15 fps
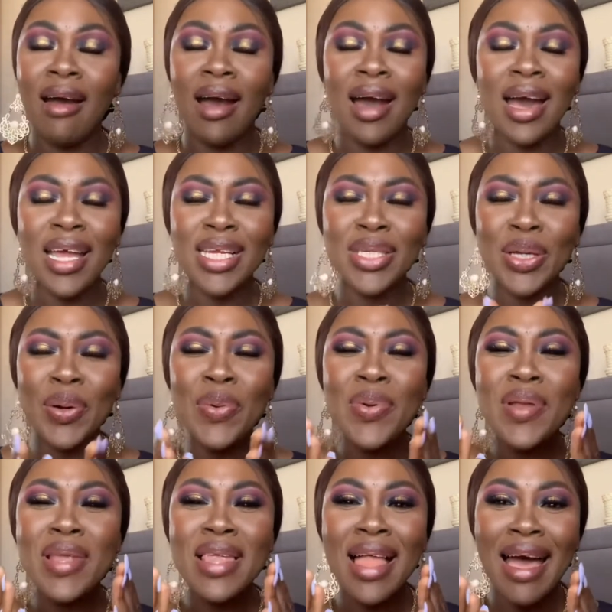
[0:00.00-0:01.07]
I
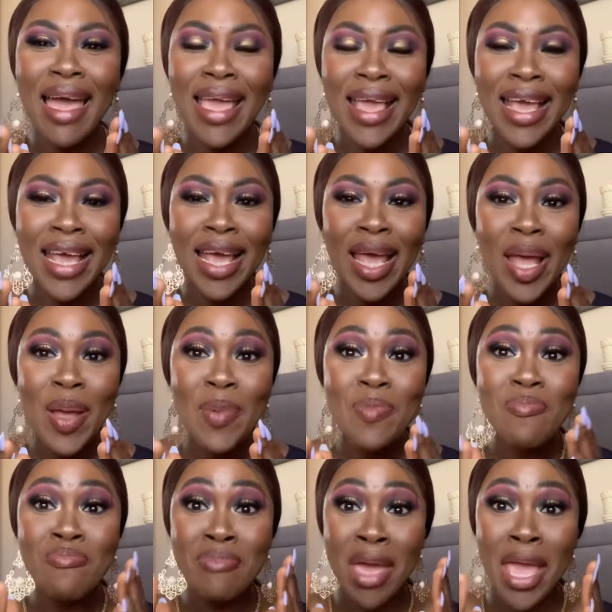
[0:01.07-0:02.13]
don't like
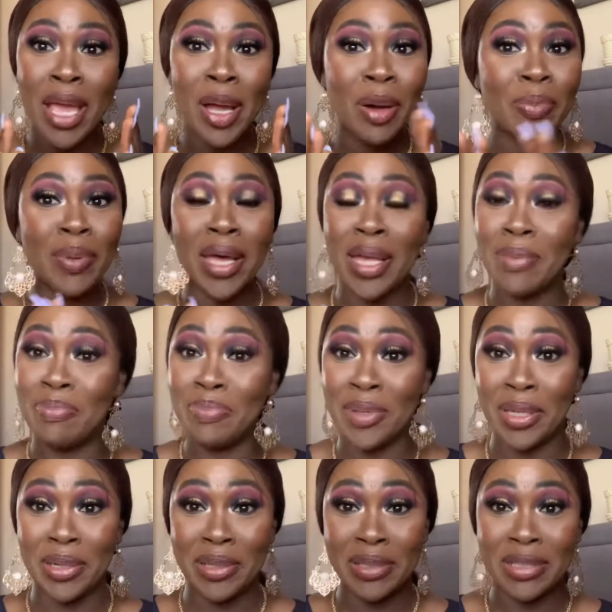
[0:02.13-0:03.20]
makeup and
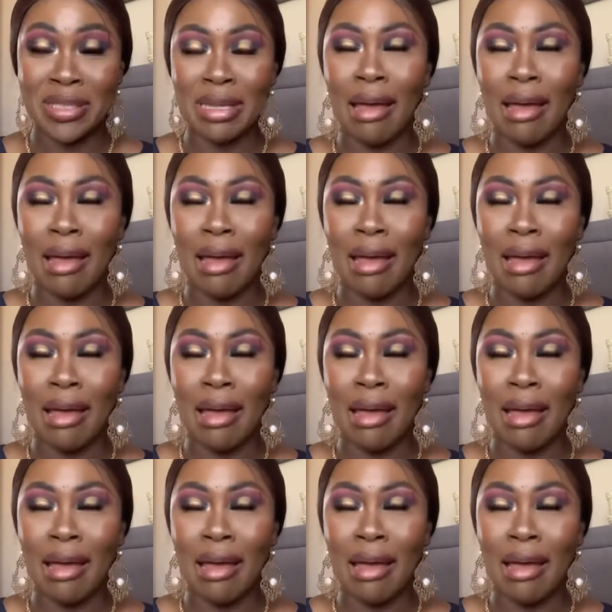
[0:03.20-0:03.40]
beard.